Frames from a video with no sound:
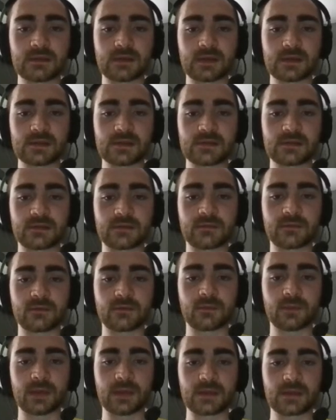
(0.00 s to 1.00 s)
against certain
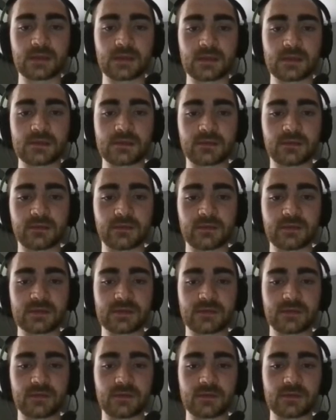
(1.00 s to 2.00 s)
formations or if it
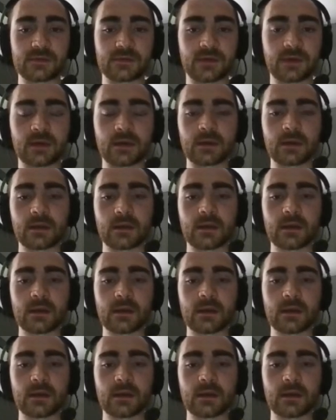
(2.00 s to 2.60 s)
just feels right.